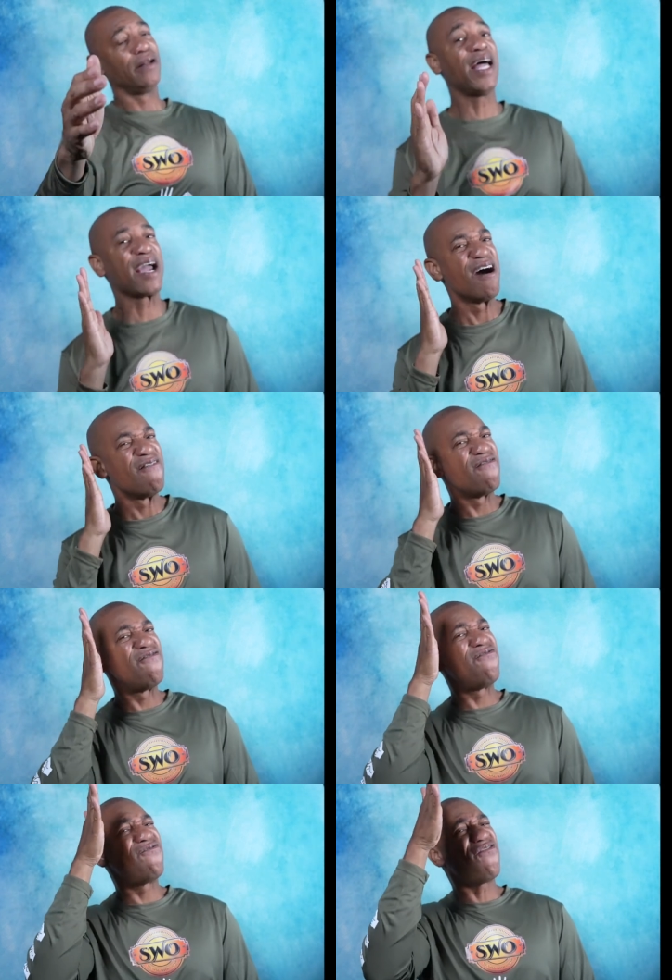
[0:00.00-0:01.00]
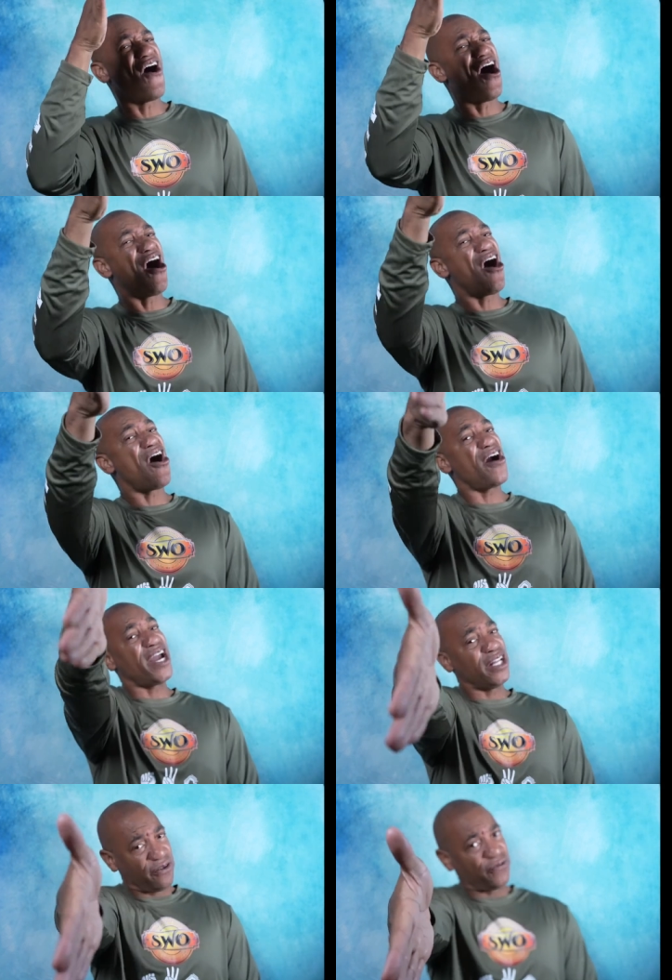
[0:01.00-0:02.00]
Like far
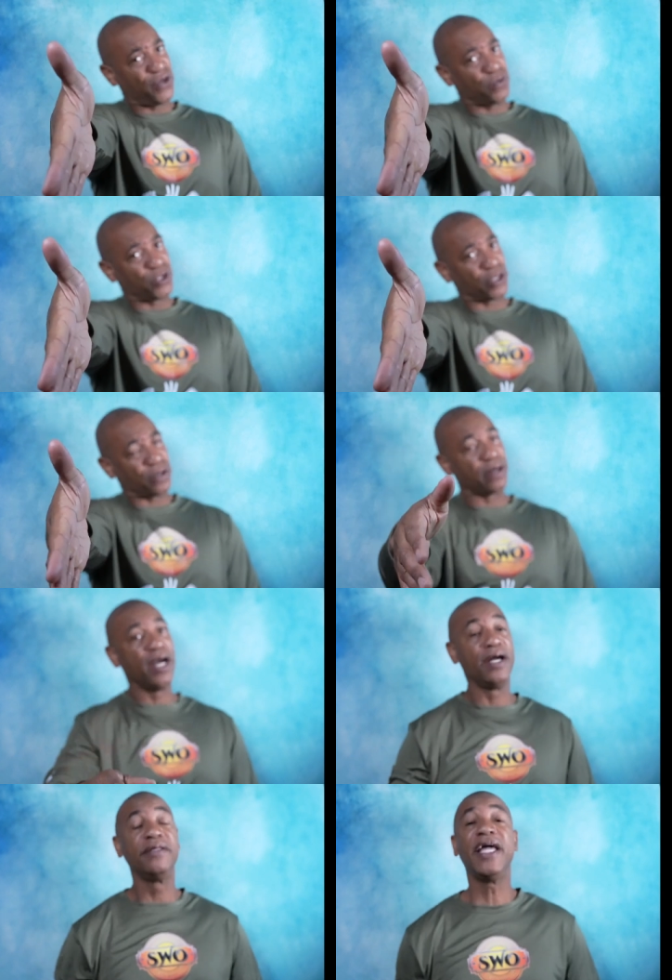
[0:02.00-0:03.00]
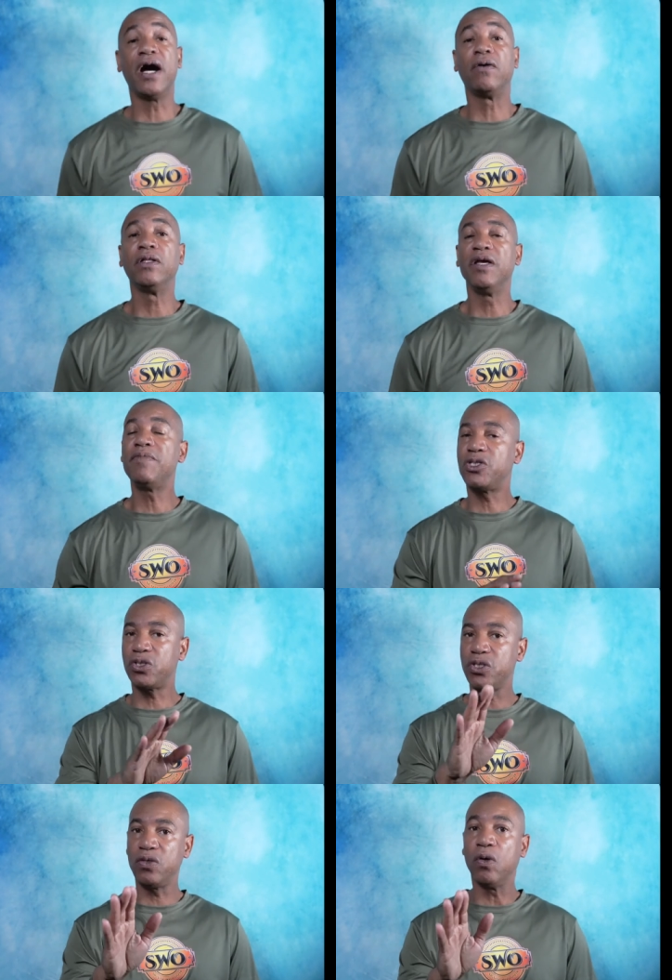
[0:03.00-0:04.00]
in the future. Now, let me
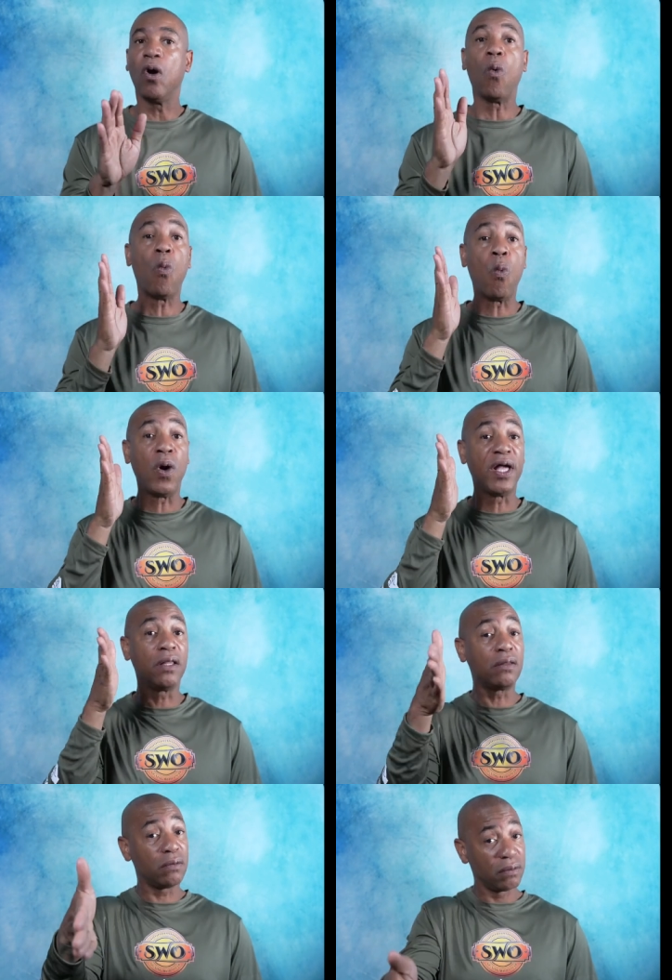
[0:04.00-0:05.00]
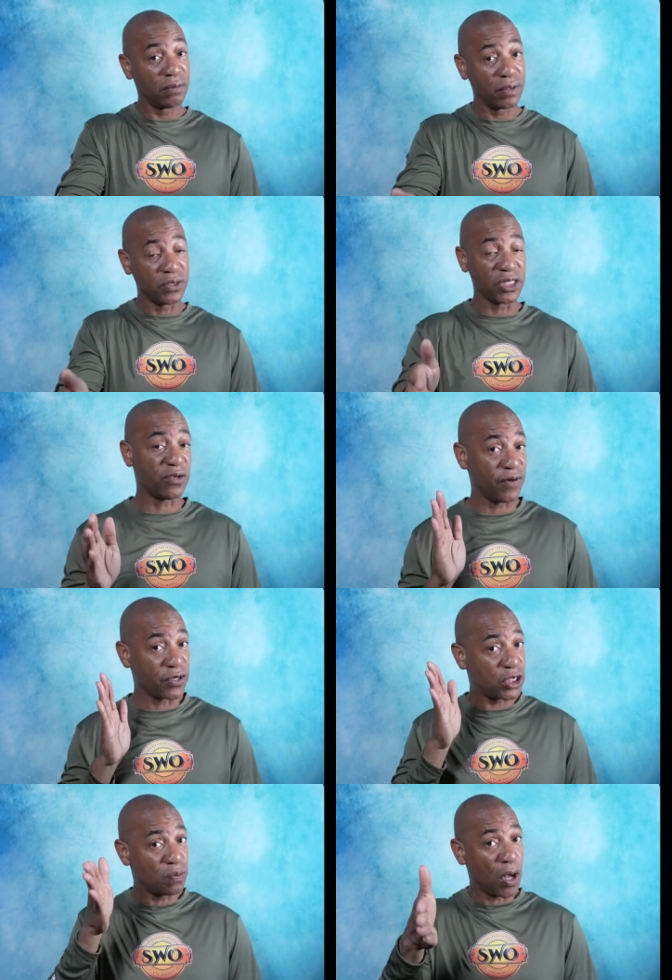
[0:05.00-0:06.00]
show you will, just a
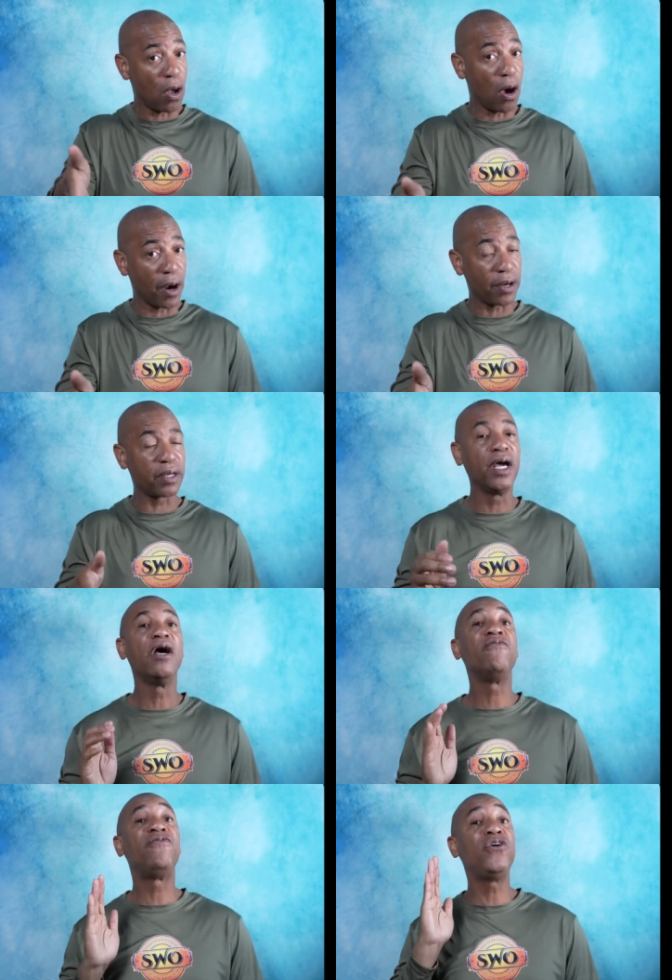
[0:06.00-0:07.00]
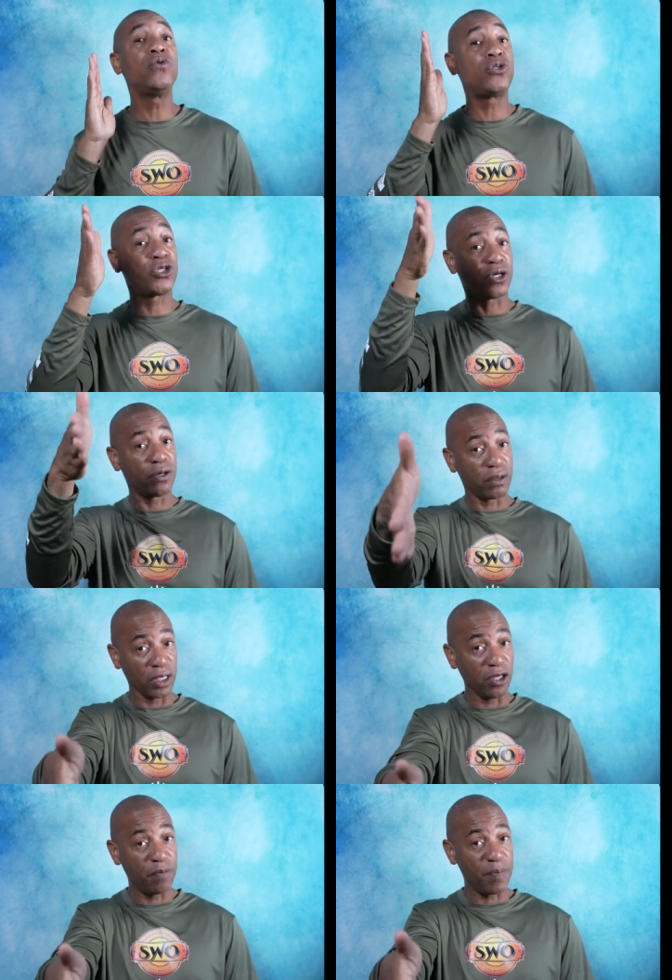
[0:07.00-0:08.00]
very small arc, future, a
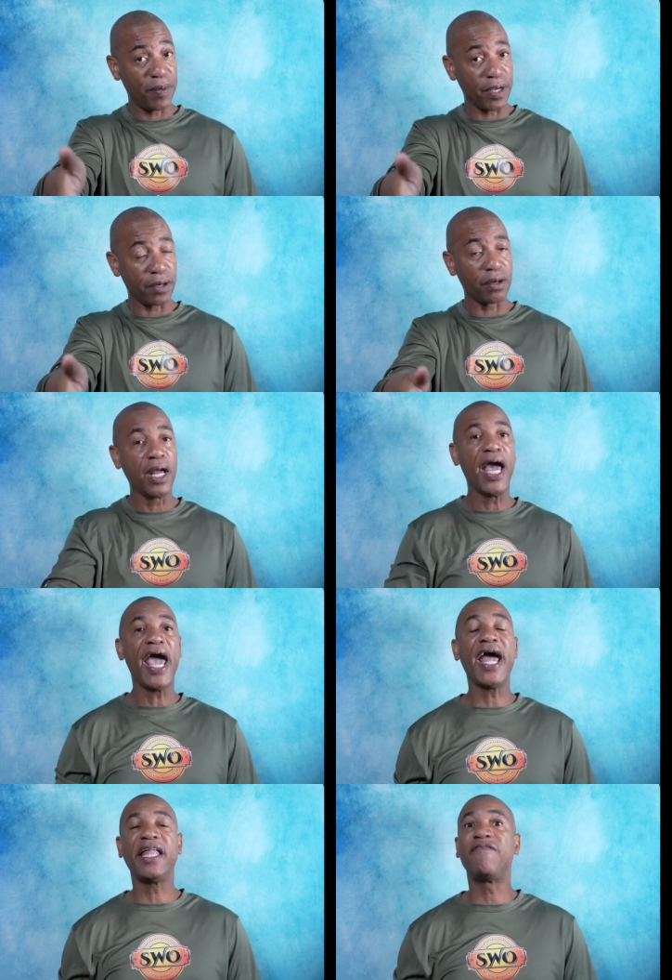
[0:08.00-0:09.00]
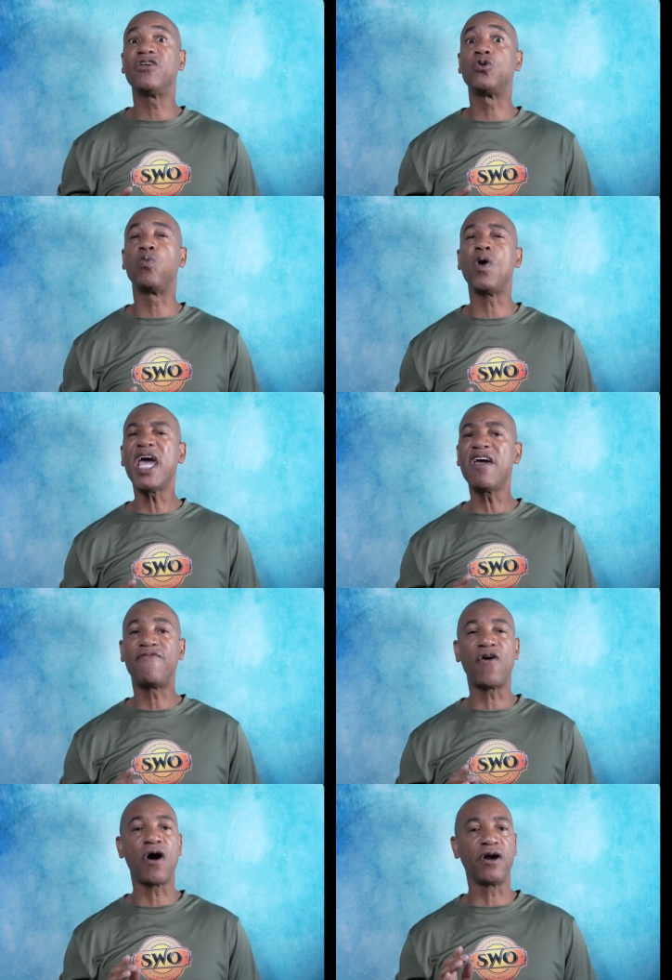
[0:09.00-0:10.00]
little bit bigger, and if it's way
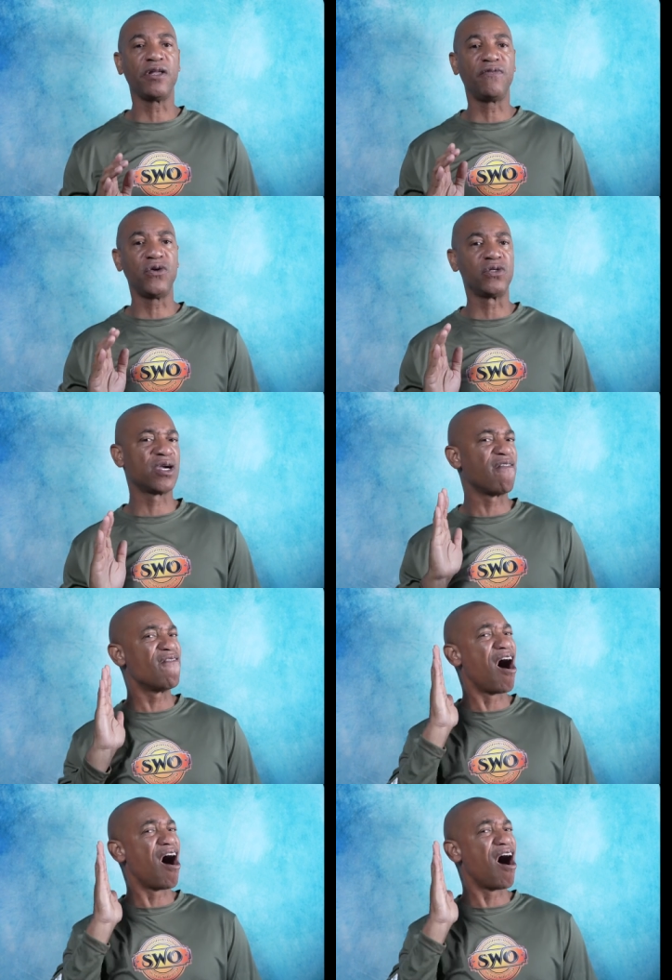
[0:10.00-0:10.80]
far in the future.